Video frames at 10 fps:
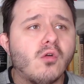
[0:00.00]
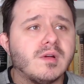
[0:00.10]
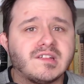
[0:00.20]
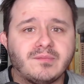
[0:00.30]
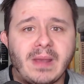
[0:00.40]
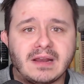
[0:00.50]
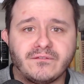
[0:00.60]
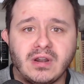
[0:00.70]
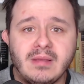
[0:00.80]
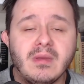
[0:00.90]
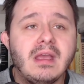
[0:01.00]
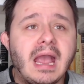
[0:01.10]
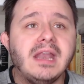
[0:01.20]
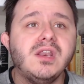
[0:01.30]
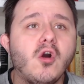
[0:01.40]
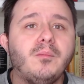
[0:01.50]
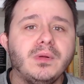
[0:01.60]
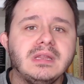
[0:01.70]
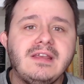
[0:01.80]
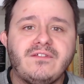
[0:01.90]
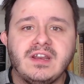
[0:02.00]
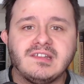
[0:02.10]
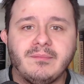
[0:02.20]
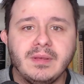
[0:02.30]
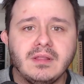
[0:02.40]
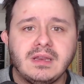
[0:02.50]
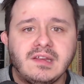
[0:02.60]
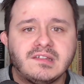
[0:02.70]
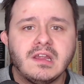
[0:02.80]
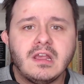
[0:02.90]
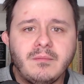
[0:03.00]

respect for him, and no belief in his abilities.